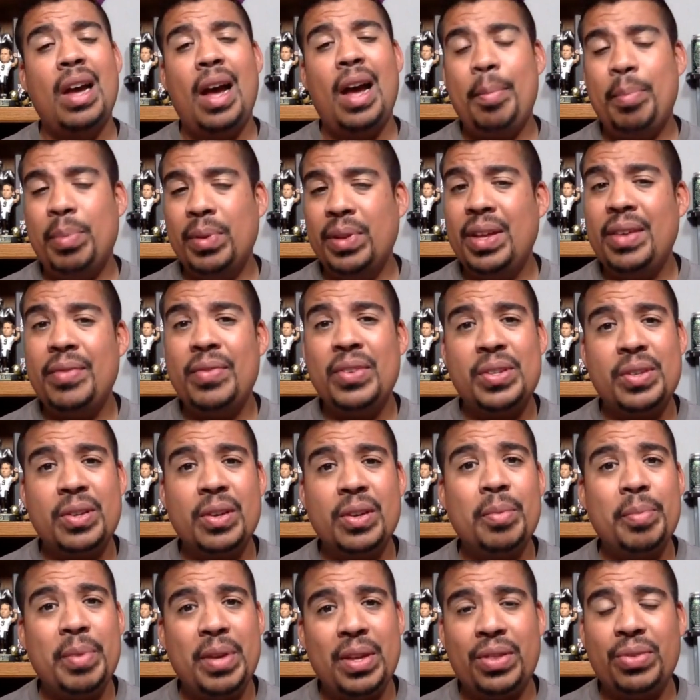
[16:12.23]
I believe it's
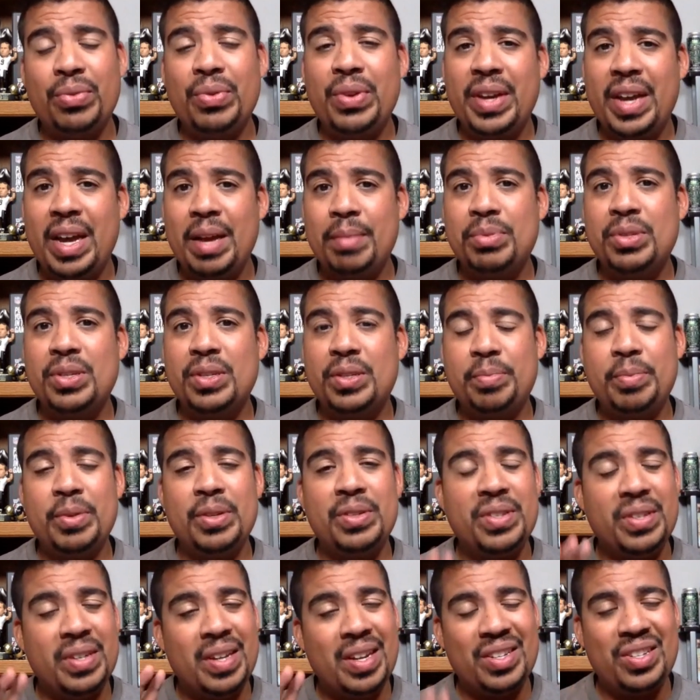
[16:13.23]
going to be a three-game
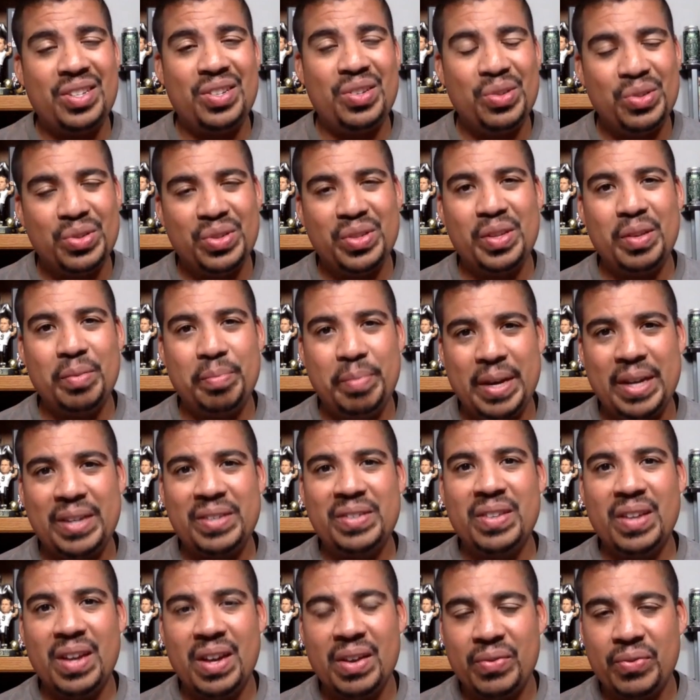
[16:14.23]
suspension. That's usually the
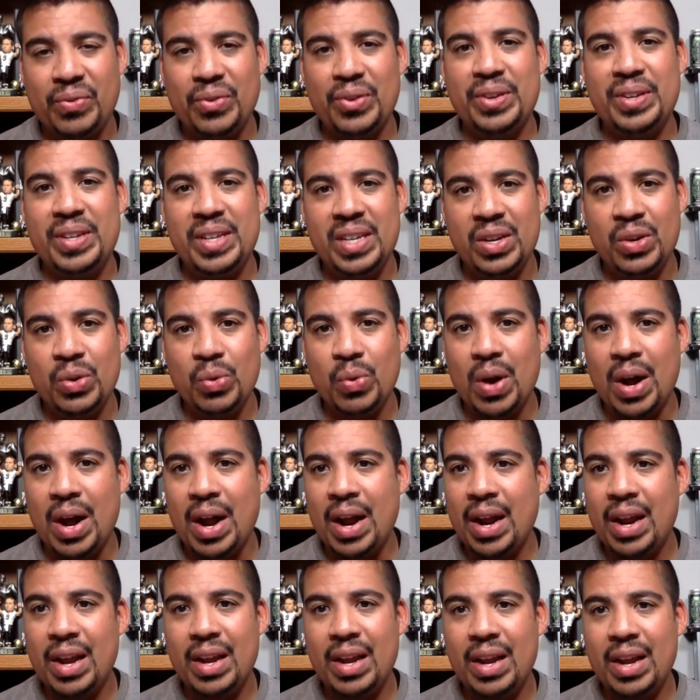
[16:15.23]
baseline for a
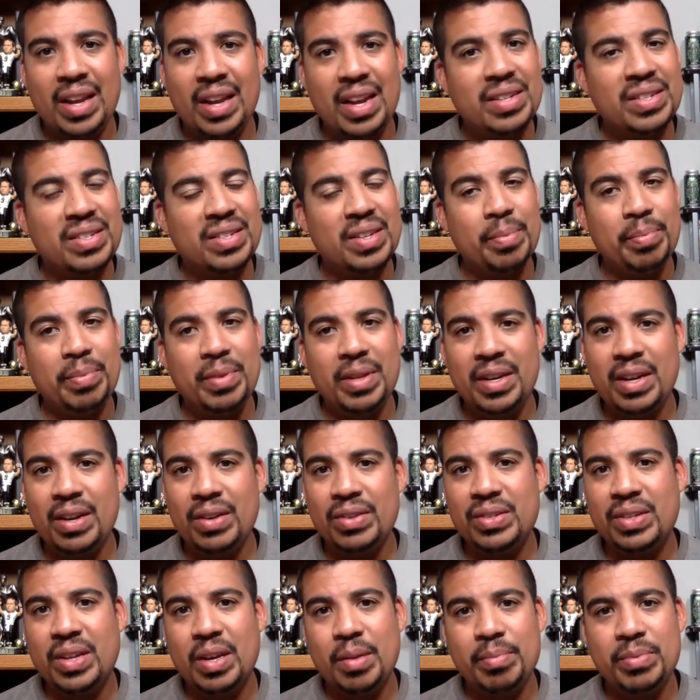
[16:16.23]
DUI, unless something
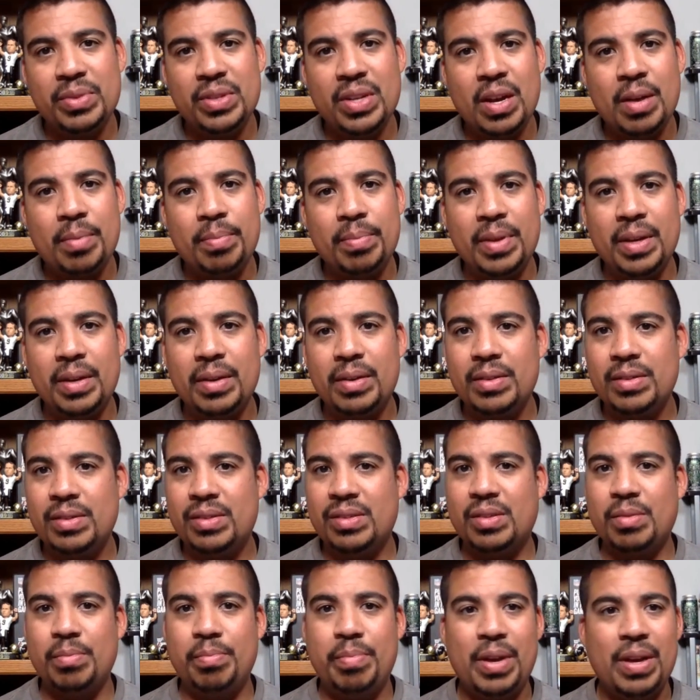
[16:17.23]
else comes up that
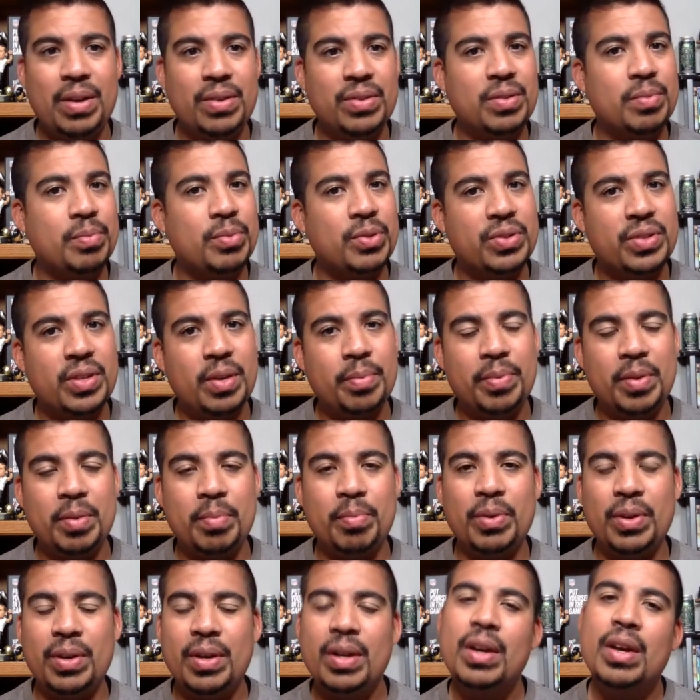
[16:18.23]
just compels him or
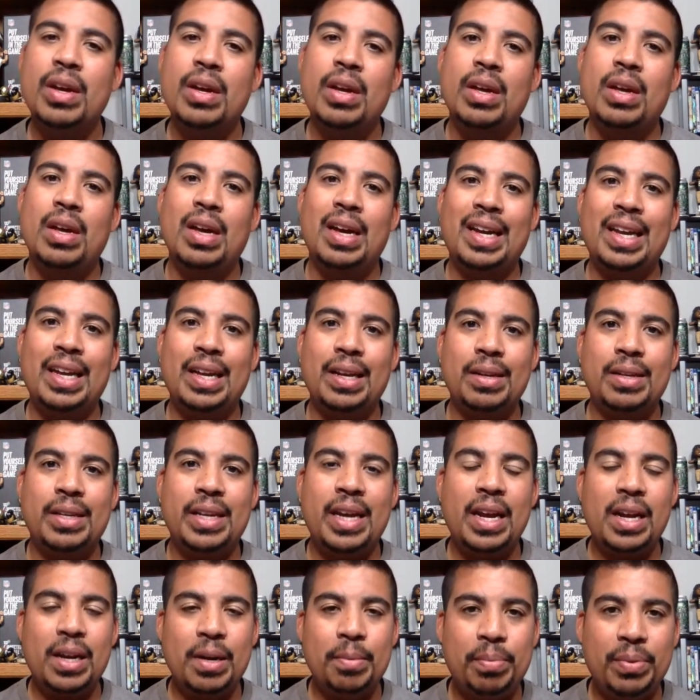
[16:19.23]
something. But, again,
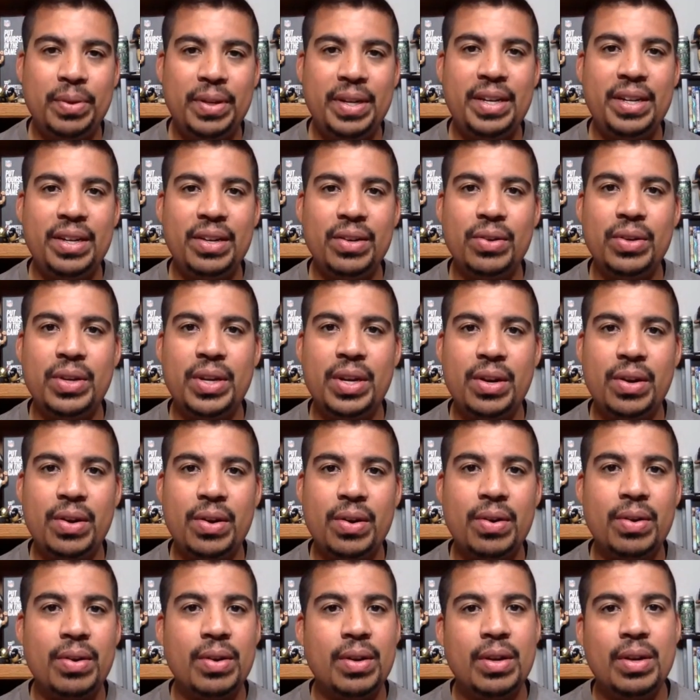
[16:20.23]
taking a plea deal
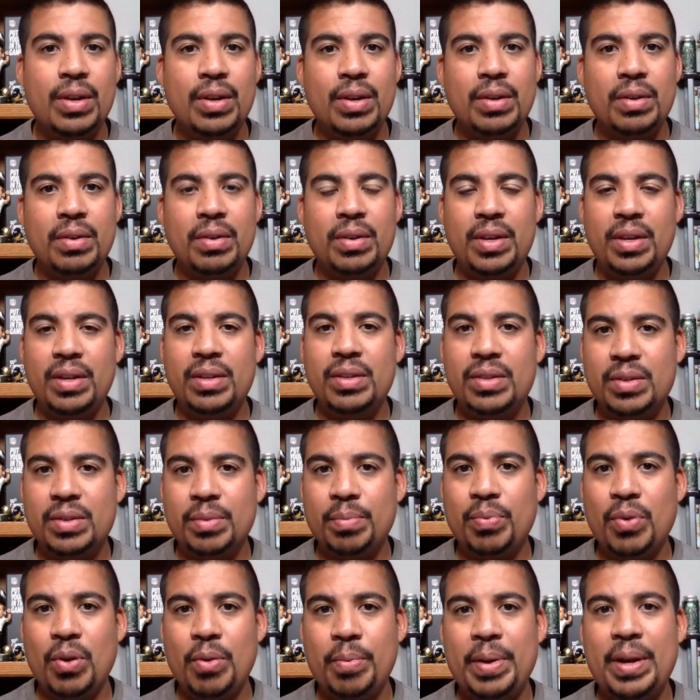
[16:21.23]
here, getting
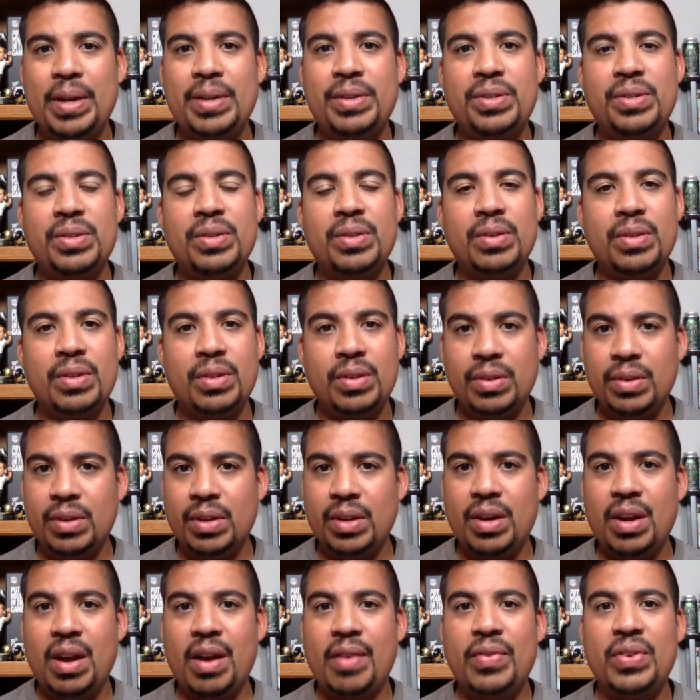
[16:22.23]
some probation,
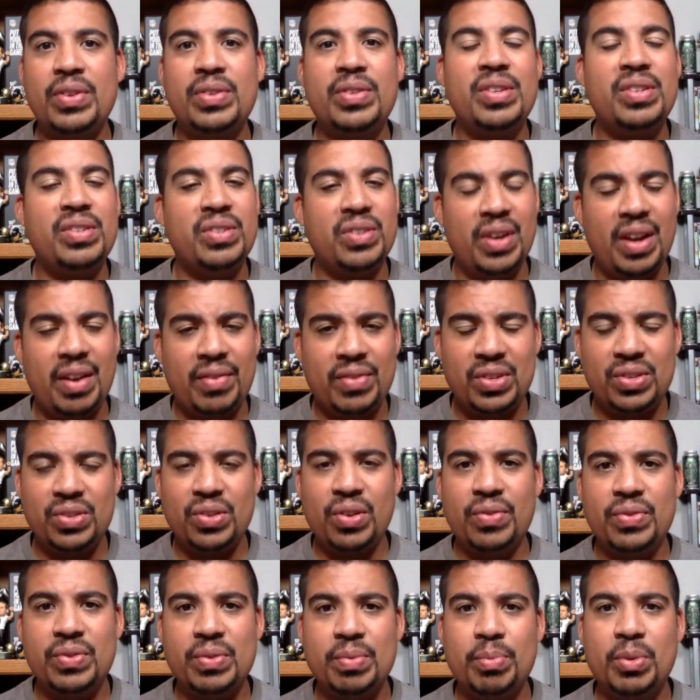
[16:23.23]
and obviously he's going to have to
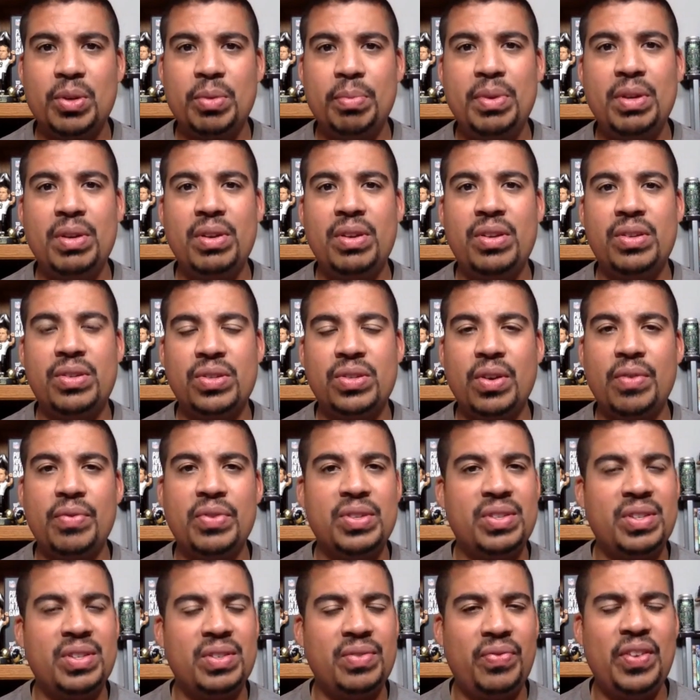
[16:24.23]
serve some community
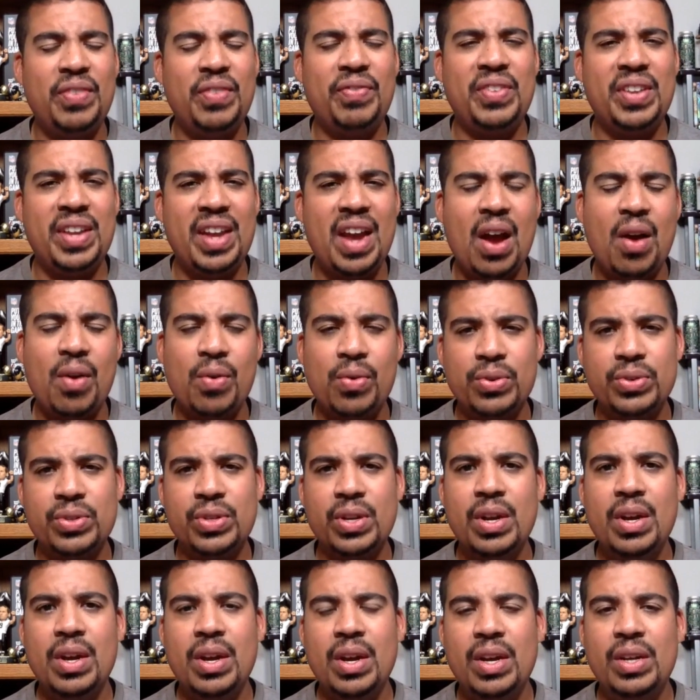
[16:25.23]
service. 50 hours
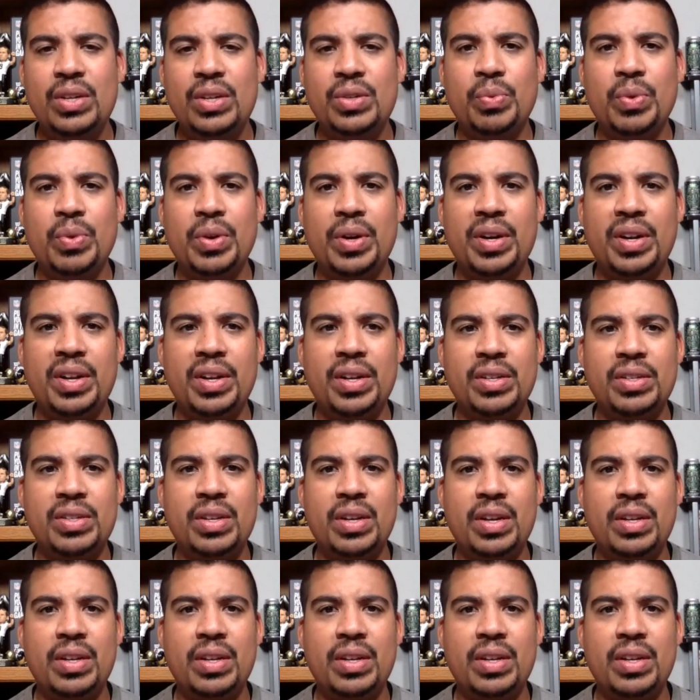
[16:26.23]
is what it is.